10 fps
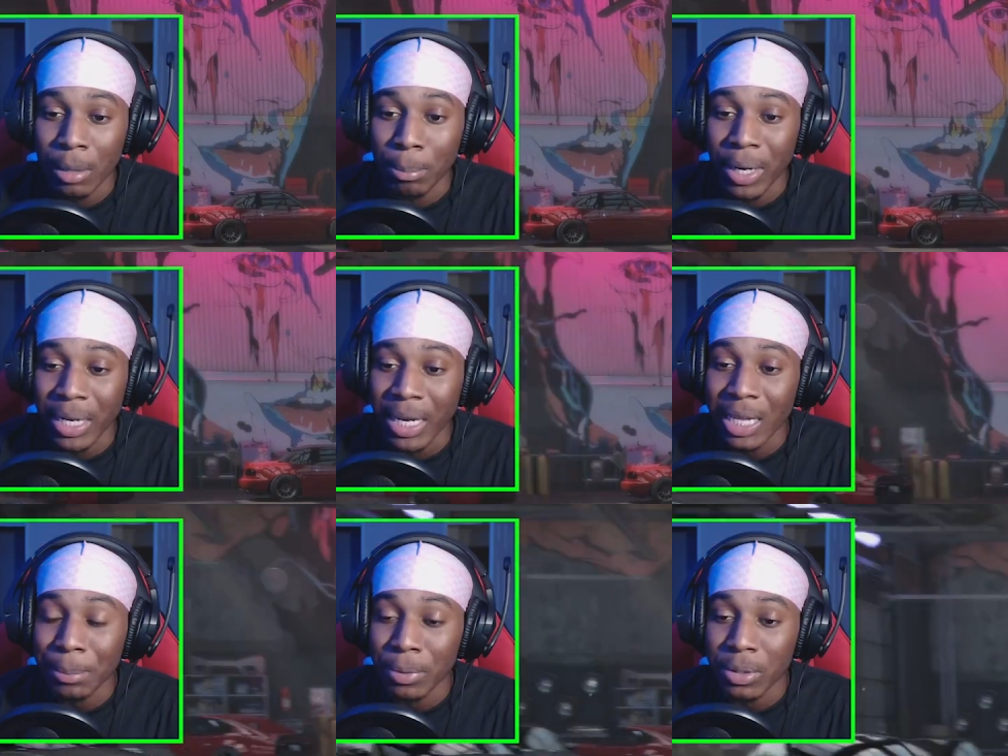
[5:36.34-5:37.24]
brake
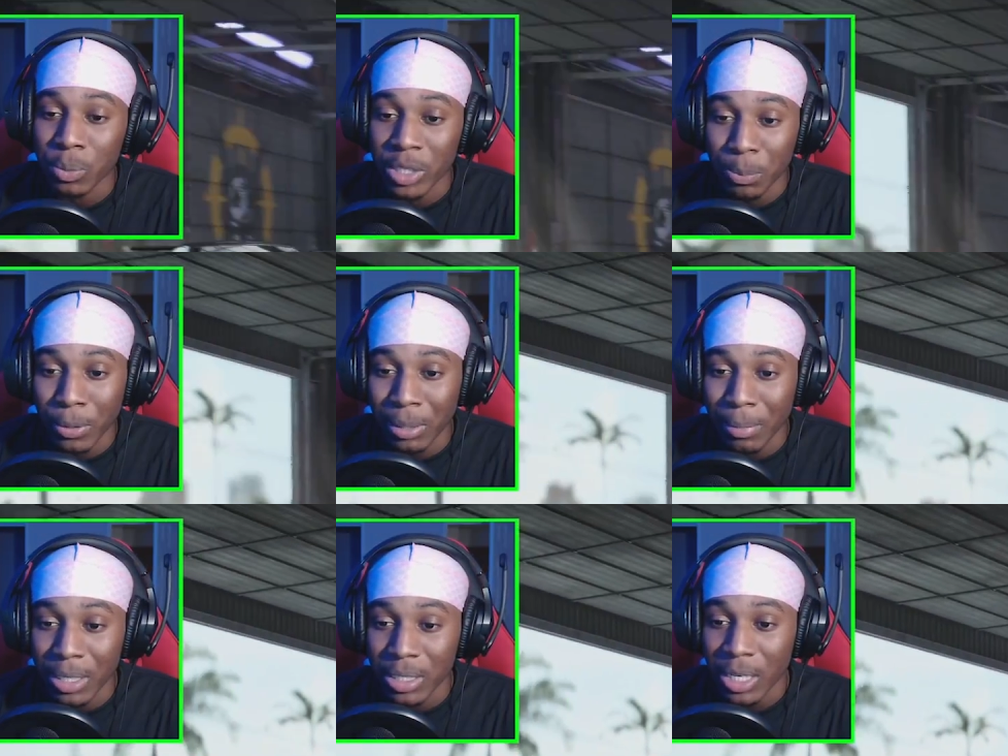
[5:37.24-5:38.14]
calipers, which pretty
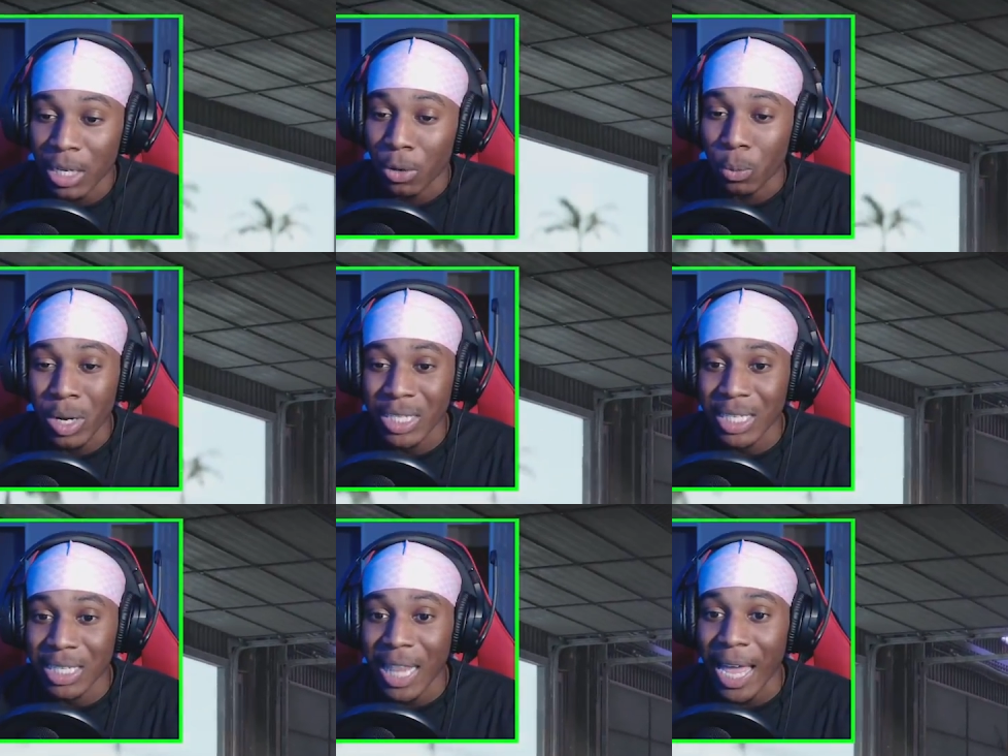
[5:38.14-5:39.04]
much, what is
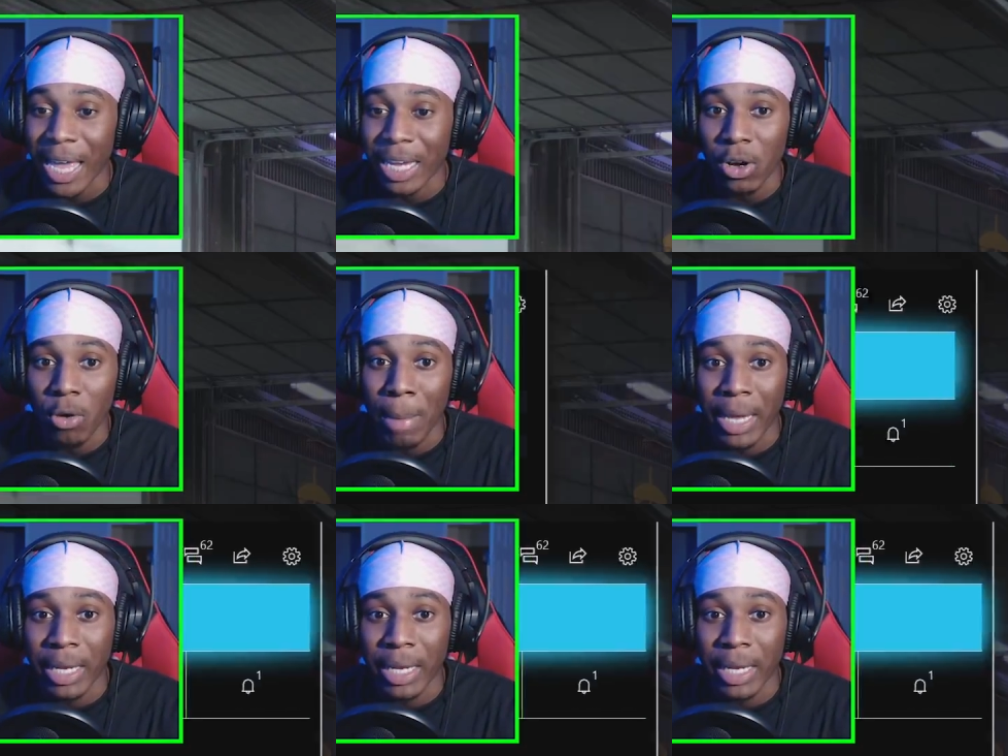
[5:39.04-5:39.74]
this lag? Oh my